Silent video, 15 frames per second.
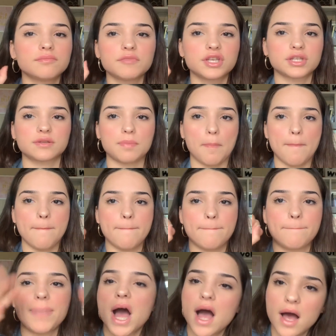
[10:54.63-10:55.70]
just
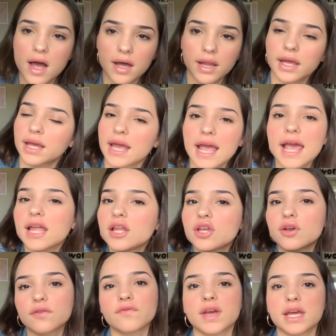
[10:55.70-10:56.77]
like in
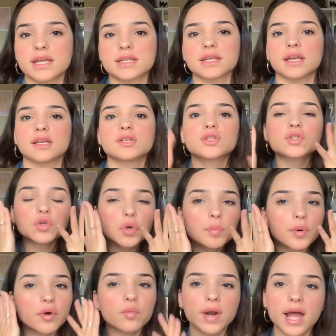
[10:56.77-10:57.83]
your face, like
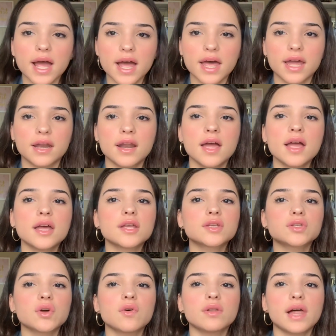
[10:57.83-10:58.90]
super red.
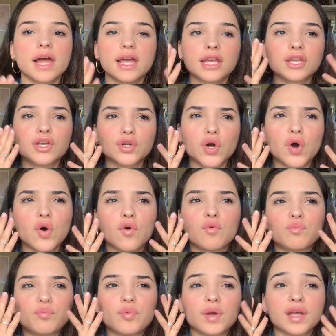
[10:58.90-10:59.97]
So like, you know,